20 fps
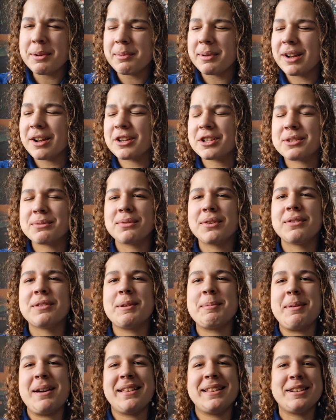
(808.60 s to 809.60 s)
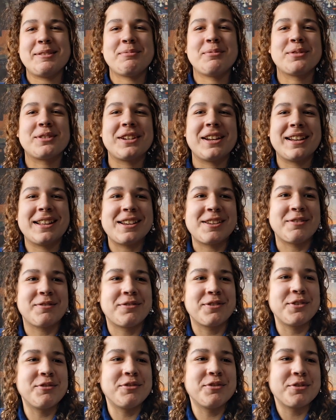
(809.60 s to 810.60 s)
meant to be like a smoothie, but it's more turning into
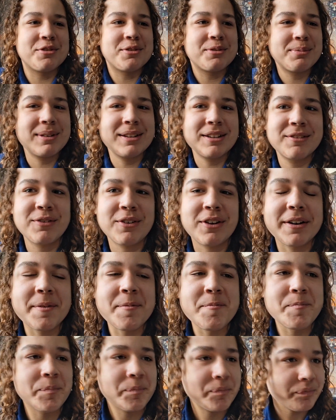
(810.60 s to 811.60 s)
fruit juice, but it's fine.